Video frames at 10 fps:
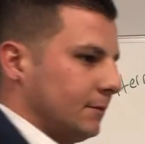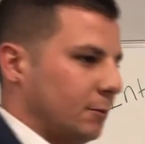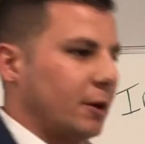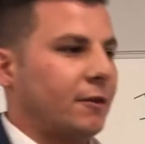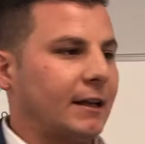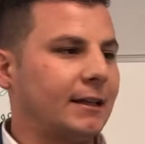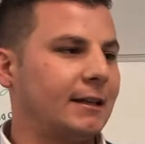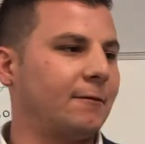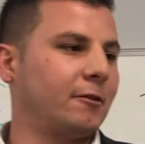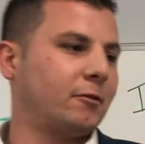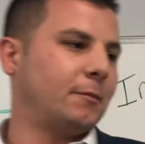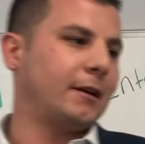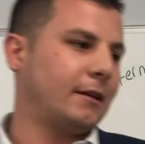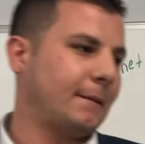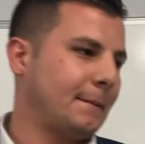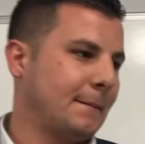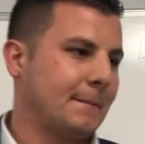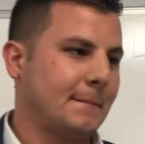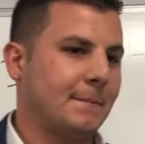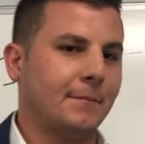They what do you think the difference would be? They
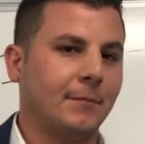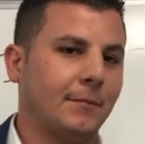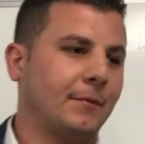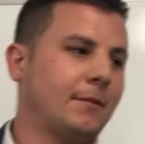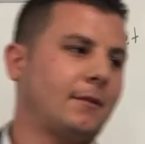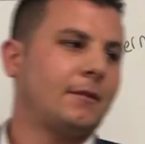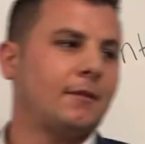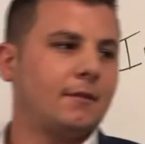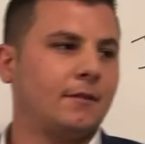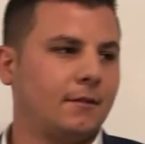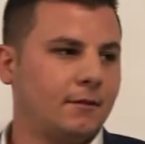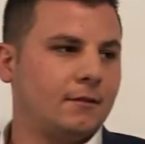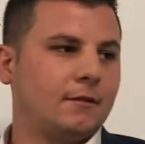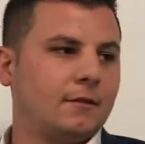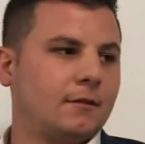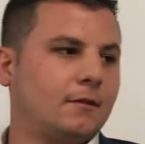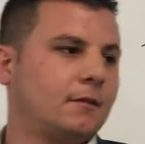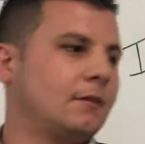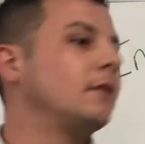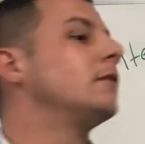put the information in
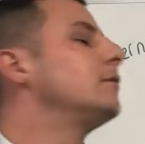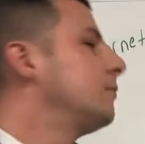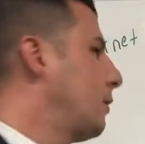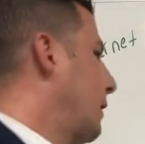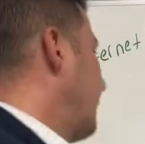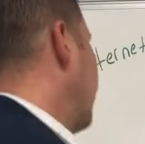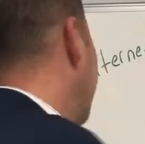on the internet. Right.